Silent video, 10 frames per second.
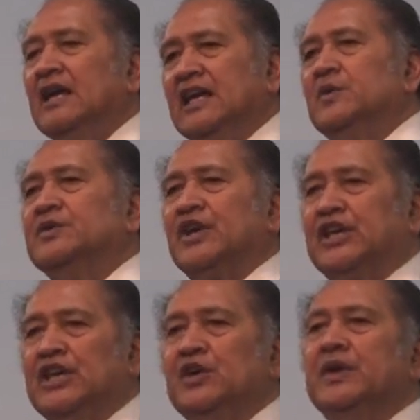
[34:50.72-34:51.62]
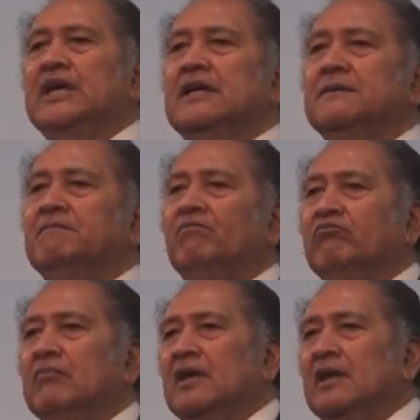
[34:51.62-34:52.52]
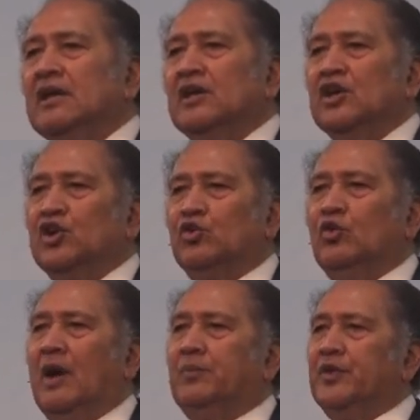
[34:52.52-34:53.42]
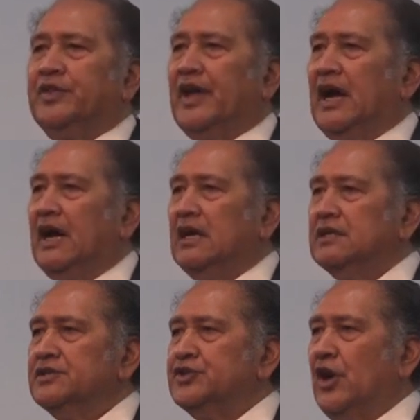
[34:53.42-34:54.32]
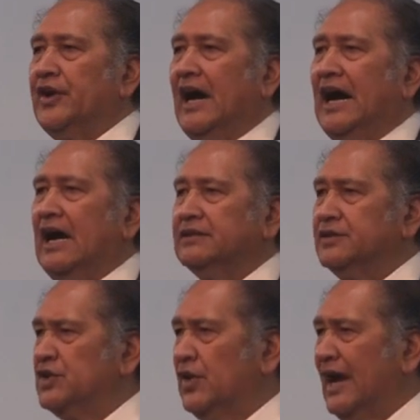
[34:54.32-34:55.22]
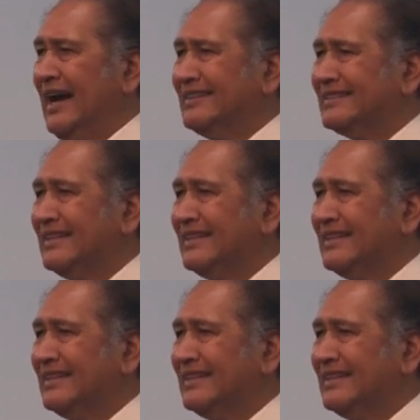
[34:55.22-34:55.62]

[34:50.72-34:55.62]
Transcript: He was a Kiwi, grew up with uh, John Hart. John Hart?